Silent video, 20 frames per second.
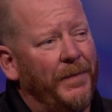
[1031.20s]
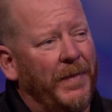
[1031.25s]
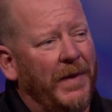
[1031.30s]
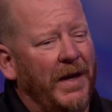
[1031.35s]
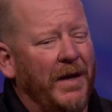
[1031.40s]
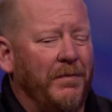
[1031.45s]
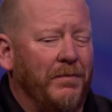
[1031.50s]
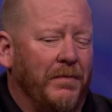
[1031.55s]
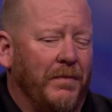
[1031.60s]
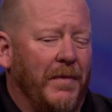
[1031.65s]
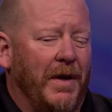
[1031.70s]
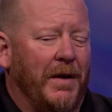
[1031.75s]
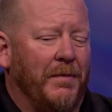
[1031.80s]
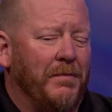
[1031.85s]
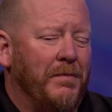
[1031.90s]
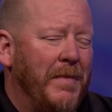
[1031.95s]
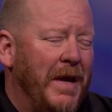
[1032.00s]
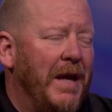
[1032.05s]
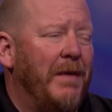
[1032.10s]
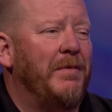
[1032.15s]

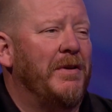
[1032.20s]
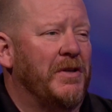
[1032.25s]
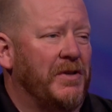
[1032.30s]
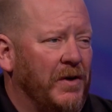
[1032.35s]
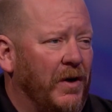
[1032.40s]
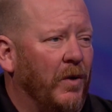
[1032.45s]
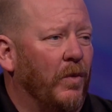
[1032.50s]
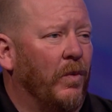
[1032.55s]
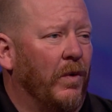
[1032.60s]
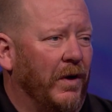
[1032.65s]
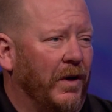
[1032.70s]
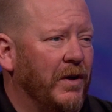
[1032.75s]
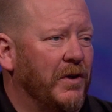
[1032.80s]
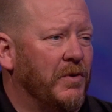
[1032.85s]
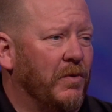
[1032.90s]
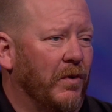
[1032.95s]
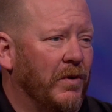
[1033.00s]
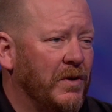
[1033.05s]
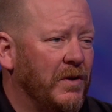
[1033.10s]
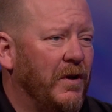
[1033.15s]
and maybe start working
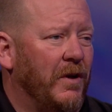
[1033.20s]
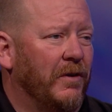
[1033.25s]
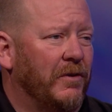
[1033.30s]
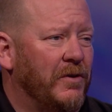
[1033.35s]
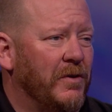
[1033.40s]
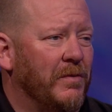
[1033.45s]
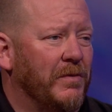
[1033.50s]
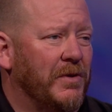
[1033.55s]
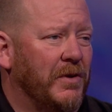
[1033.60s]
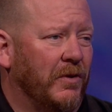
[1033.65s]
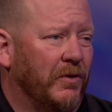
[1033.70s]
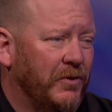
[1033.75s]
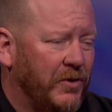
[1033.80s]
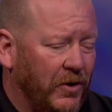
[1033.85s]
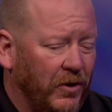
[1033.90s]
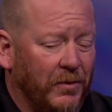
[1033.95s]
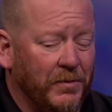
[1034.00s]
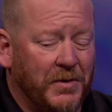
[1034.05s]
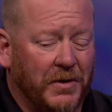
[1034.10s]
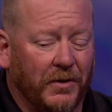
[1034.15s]
towards
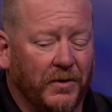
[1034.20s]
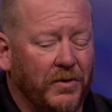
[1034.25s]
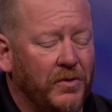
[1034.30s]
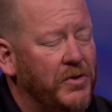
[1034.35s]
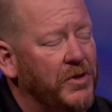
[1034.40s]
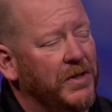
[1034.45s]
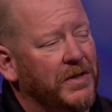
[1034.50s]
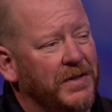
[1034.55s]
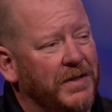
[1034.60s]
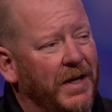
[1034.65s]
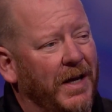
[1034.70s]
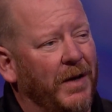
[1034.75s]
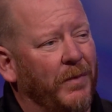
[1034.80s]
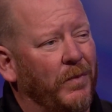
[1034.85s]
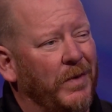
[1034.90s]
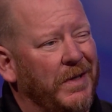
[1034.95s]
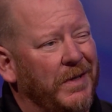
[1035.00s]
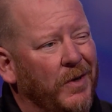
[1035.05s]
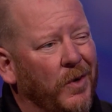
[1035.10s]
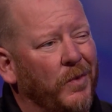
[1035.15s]
long-term solutions. And
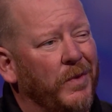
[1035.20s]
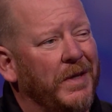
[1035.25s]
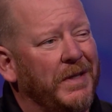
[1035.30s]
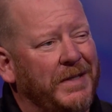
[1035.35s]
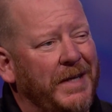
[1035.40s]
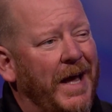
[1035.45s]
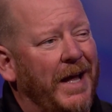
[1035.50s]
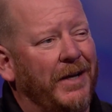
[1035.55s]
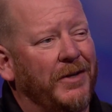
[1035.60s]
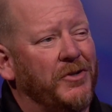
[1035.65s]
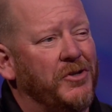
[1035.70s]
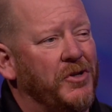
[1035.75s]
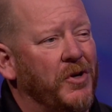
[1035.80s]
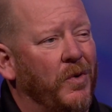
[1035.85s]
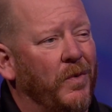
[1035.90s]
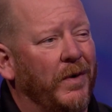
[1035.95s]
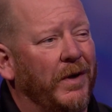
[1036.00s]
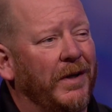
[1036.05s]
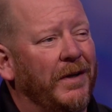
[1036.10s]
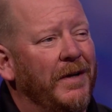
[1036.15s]
we know the data
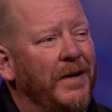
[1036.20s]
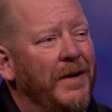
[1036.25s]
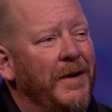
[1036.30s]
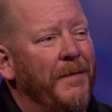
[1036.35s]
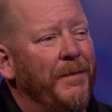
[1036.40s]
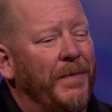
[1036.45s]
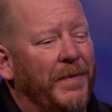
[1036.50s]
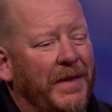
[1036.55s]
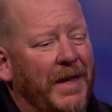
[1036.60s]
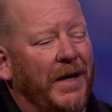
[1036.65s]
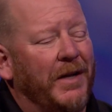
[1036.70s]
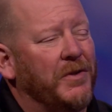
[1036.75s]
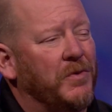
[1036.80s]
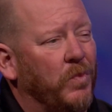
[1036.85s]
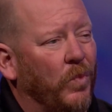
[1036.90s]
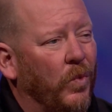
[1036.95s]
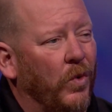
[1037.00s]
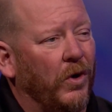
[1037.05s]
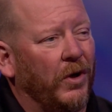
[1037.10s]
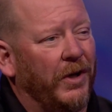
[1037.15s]
showing that it's
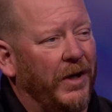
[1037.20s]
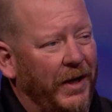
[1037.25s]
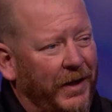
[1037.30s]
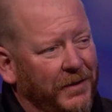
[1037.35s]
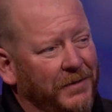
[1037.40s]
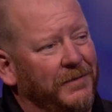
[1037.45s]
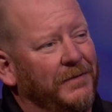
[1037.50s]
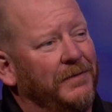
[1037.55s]
working.